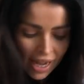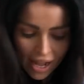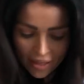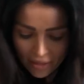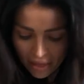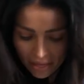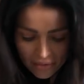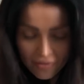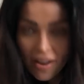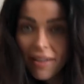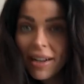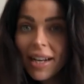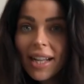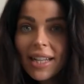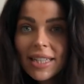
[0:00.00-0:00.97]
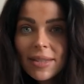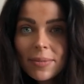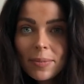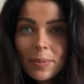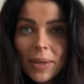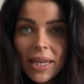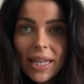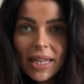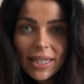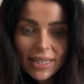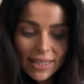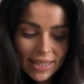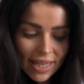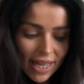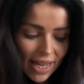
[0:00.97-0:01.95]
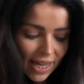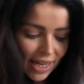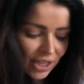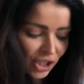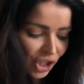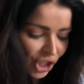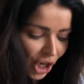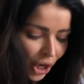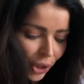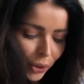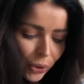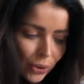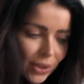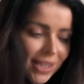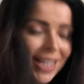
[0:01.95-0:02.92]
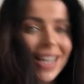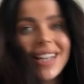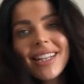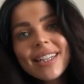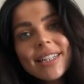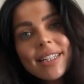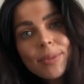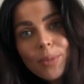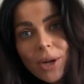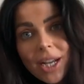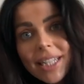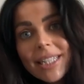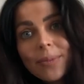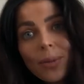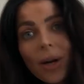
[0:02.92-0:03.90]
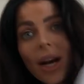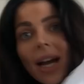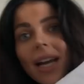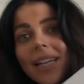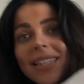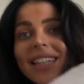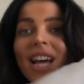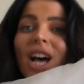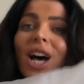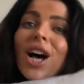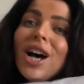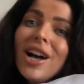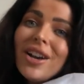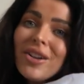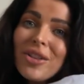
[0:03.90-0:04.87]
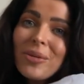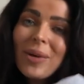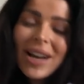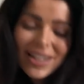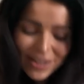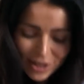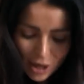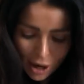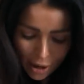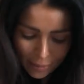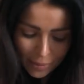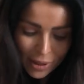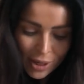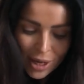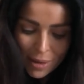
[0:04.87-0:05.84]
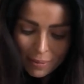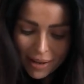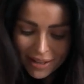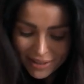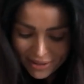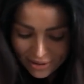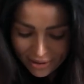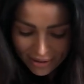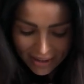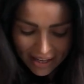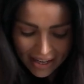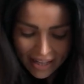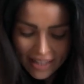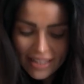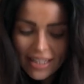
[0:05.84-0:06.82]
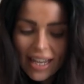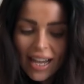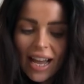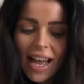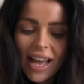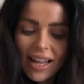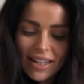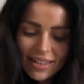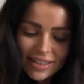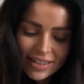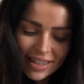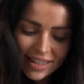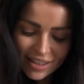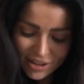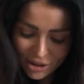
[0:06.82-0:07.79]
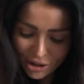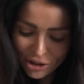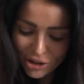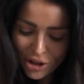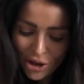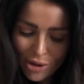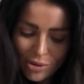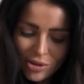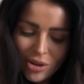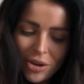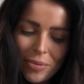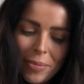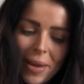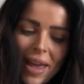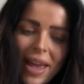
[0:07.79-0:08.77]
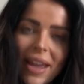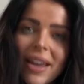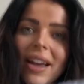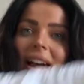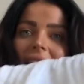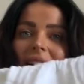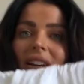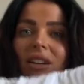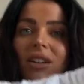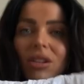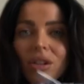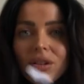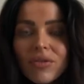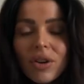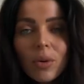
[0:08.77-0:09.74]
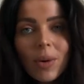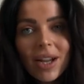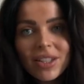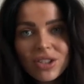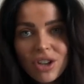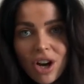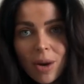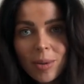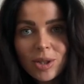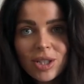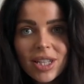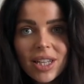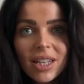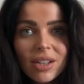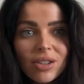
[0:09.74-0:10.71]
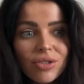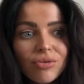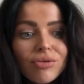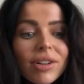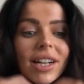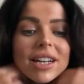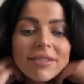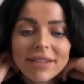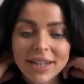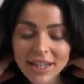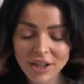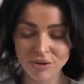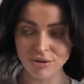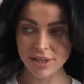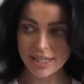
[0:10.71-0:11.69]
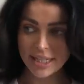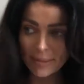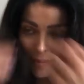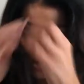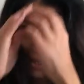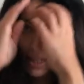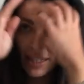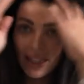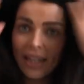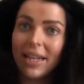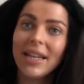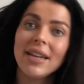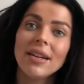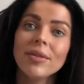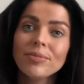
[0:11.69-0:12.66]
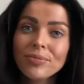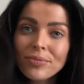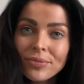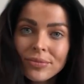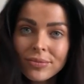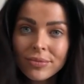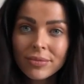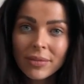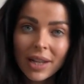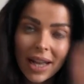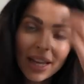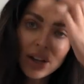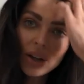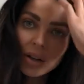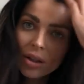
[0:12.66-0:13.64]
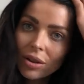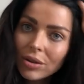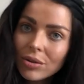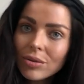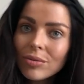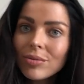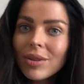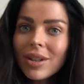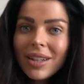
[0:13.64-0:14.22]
And then the very last piece that I chose is, surprise surprise, another white top. But I saw this and it's just so me. I love a white top. I just think it looks really crisp and clean. Like, oh,